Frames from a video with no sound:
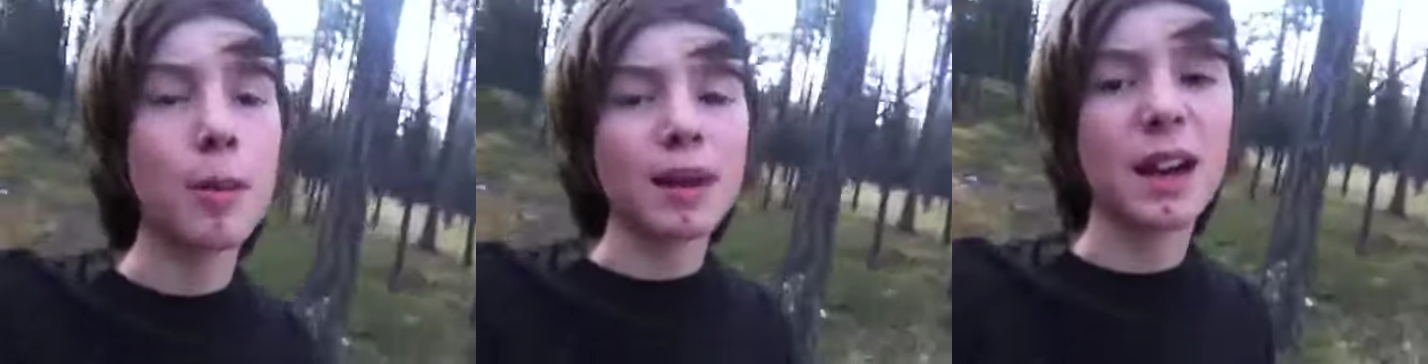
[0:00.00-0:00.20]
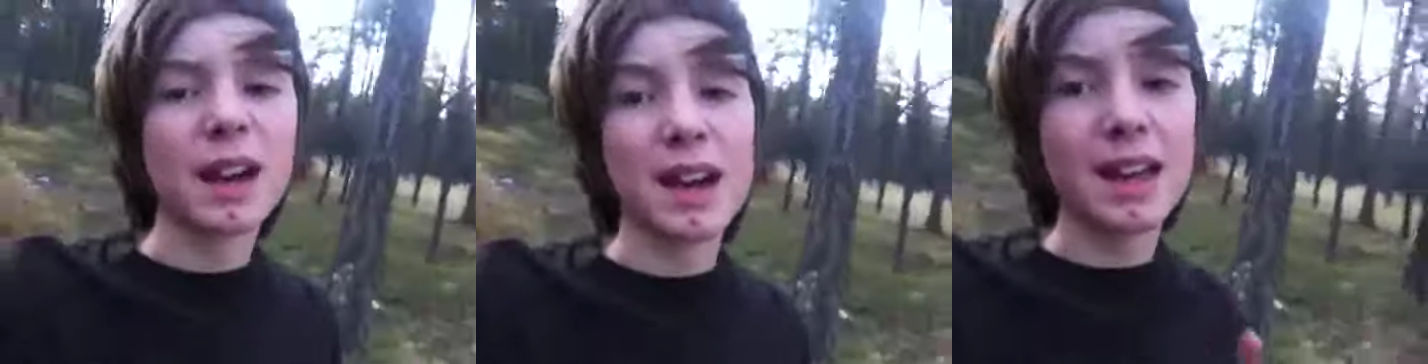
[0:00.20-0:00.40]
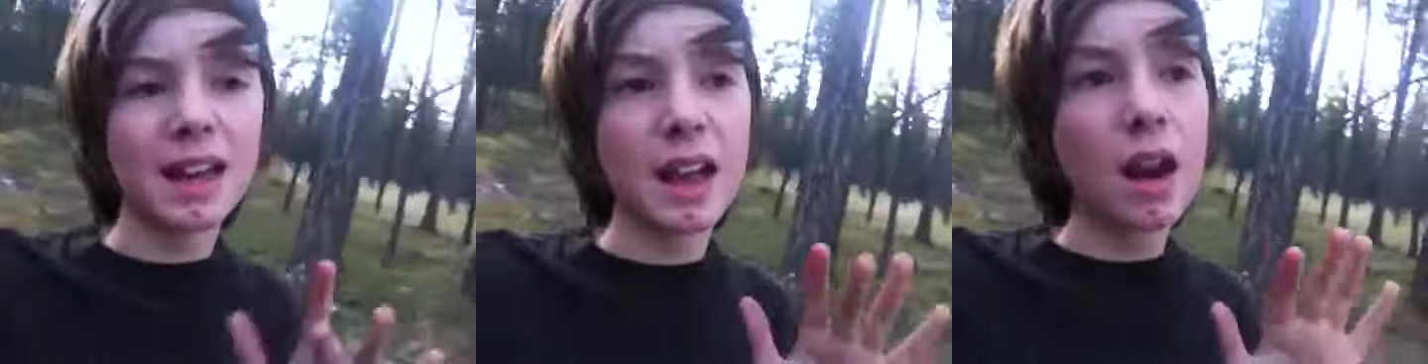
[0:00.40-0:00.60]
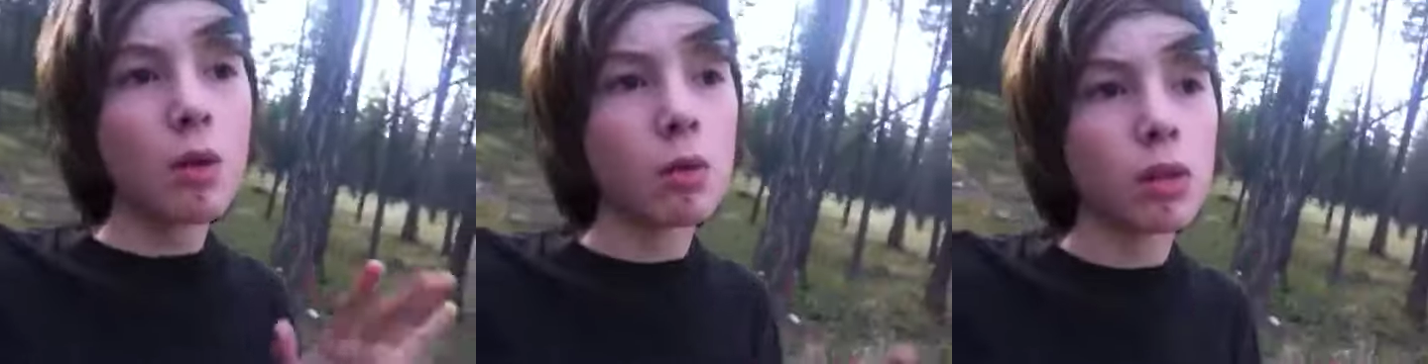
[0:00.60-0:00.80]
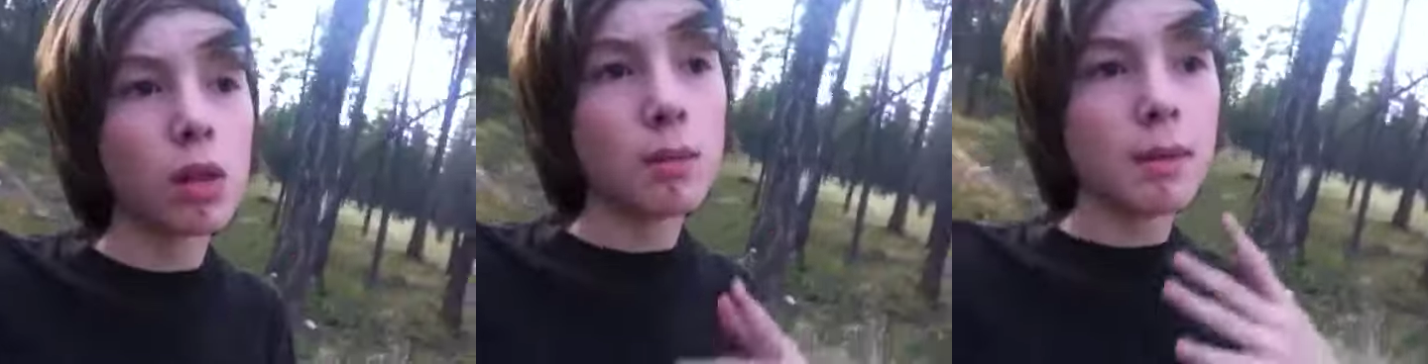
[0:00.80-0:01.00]
I'm like I can't
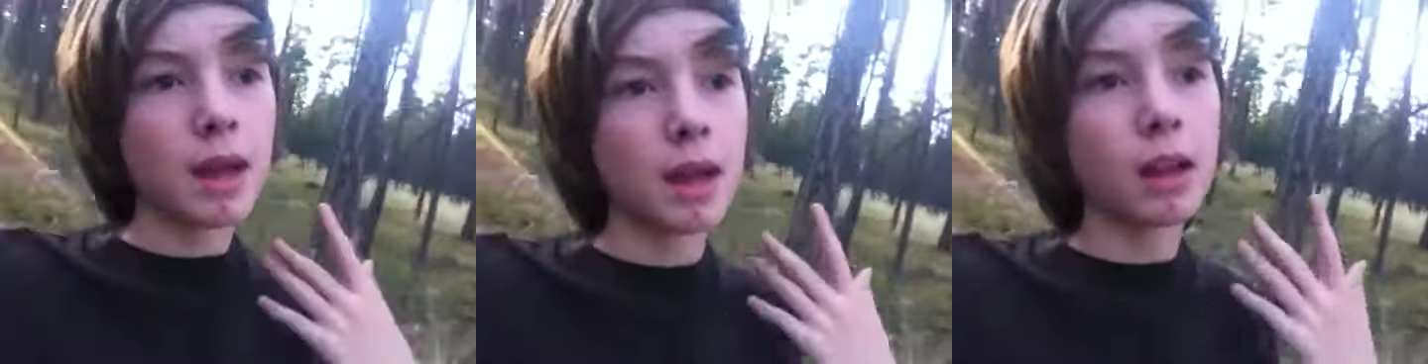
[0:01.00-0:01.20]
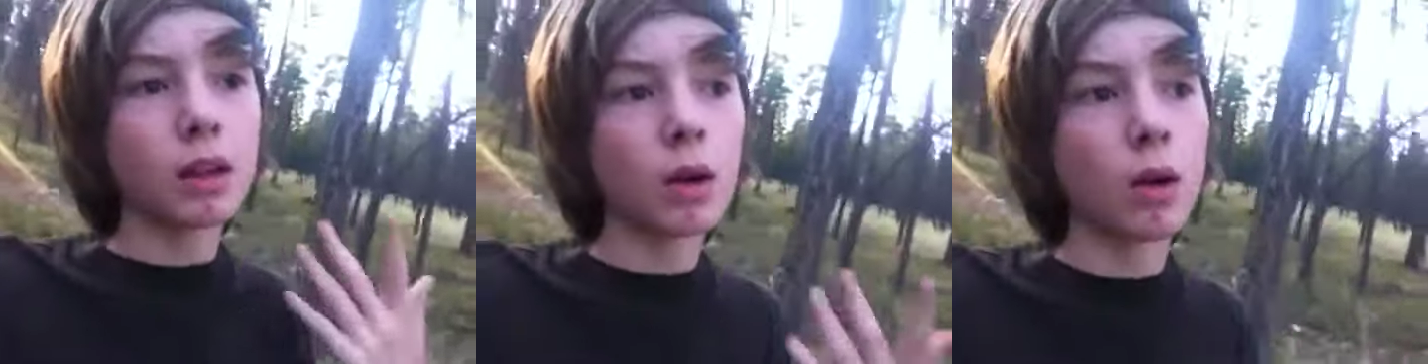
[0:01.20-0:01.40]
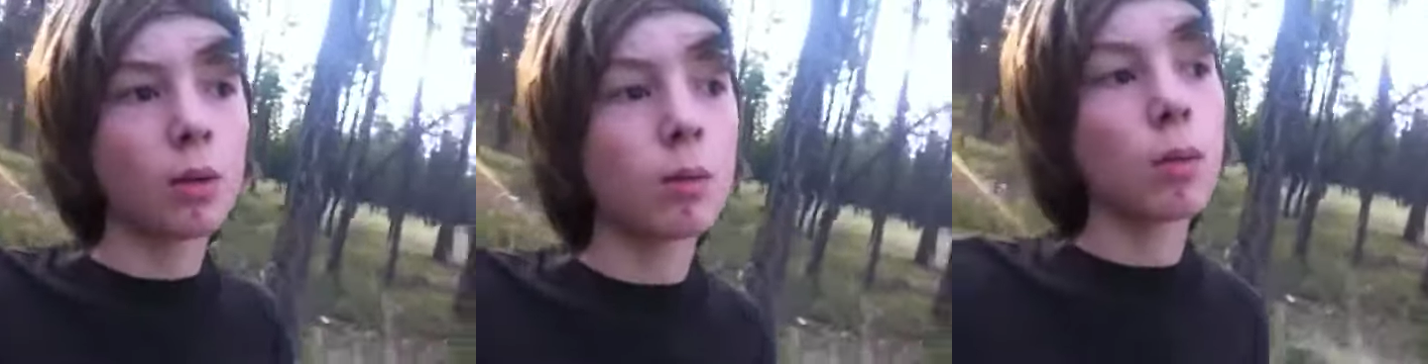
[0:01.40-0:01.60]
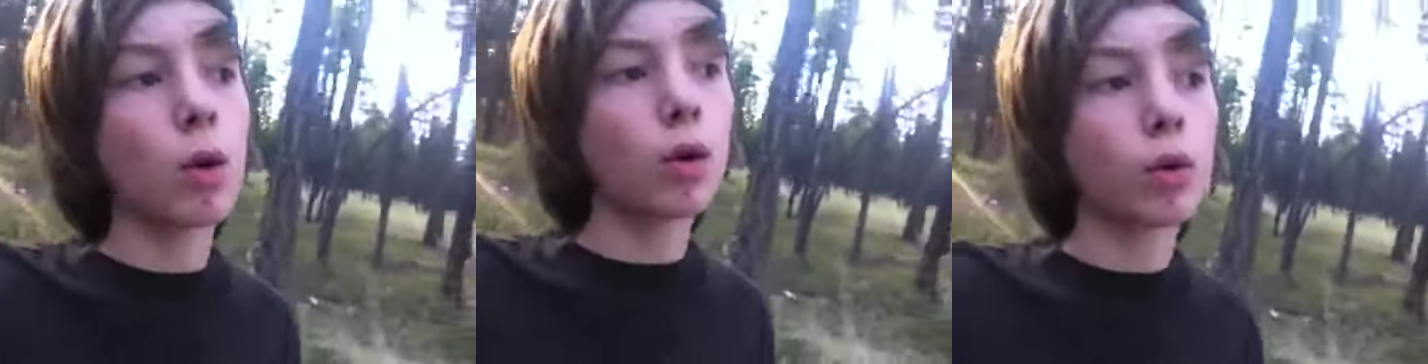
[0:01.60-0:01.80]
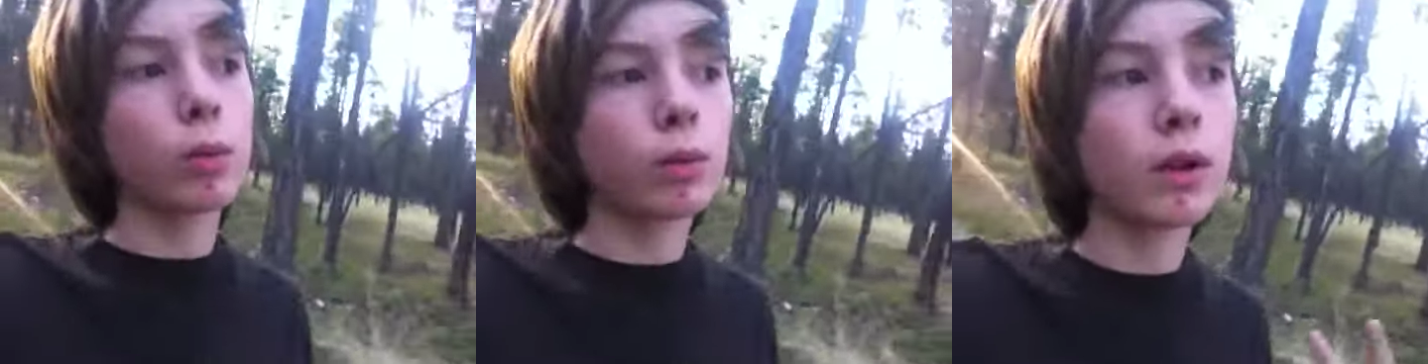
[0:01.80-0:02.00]
really make
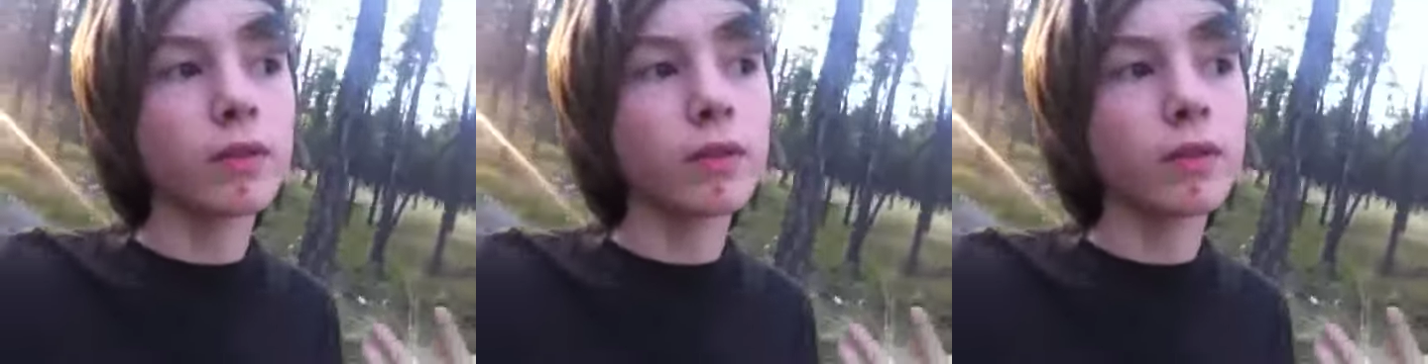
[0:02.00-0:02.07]
more than